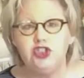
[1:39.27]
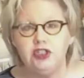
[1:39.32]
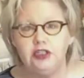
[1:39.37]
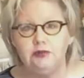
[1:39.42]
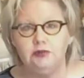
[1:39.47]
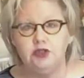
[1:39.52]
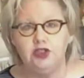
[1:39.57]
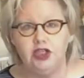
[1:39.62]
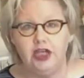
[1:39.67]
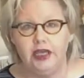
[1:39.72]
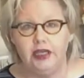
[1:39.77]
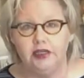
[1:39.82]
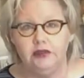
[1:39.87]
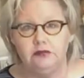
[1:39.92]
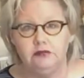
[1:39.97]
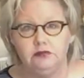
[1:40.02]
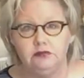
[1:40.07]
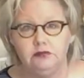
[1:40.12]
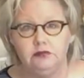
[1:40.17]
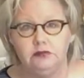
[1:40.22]
cheap
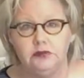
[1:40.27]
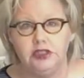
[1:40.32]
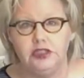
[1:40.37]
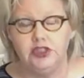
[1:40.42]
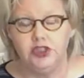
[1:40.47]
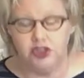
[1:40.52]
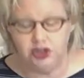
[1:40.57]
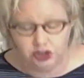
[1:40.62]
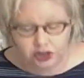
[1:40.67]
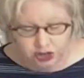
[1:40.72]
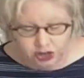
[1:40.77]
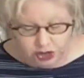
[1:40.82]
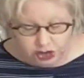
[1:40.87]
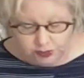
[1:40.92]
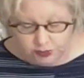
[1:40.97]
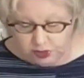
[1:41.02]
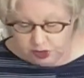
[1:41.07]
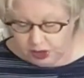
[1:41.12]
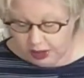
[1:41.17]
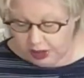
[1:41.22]
chain. It's just
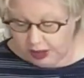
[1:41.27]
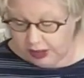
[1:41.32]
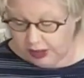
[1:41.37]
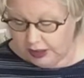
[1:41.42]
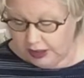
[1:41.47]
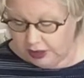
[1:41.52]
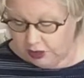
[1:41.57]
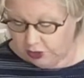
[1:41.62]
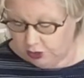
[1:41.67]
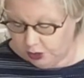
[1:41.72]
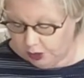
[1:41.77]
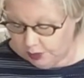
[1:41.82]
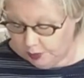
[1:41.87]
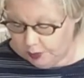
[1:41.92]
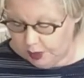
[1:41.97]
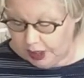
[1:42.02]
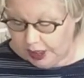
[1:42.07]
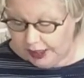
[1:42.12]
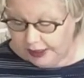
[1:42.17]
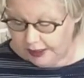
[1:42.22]
cheap chain. You can
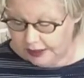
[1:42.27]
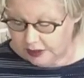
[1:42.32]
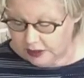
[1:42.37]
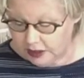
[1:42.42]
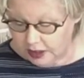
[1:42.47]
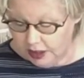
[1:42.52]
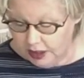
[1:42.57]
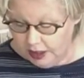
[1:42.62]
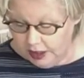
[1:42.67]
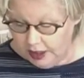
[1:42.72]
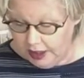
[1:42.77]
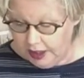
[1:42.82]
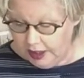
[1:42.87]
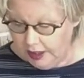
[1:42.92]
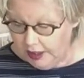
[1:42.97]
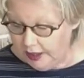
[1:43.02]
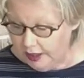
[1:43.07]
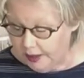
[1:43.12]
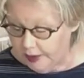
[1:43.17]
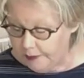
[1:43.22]
buy it
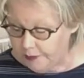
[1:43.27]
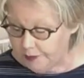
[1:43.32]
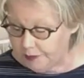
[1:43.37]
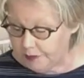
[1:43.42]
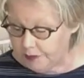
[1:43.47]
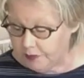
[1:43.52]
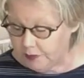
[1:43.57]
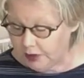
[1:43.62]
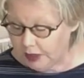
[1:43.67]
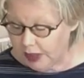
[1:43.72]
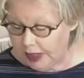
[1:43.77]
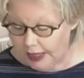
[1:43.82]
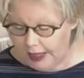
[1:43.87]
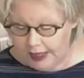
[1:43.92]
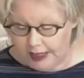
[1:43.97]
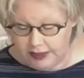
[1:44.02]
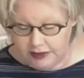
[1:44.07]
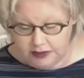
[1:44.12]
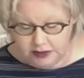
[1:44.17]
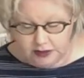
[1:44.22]

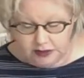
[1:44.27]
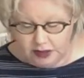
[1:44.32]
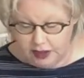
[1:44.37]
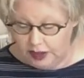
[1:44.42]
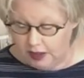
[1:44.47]
at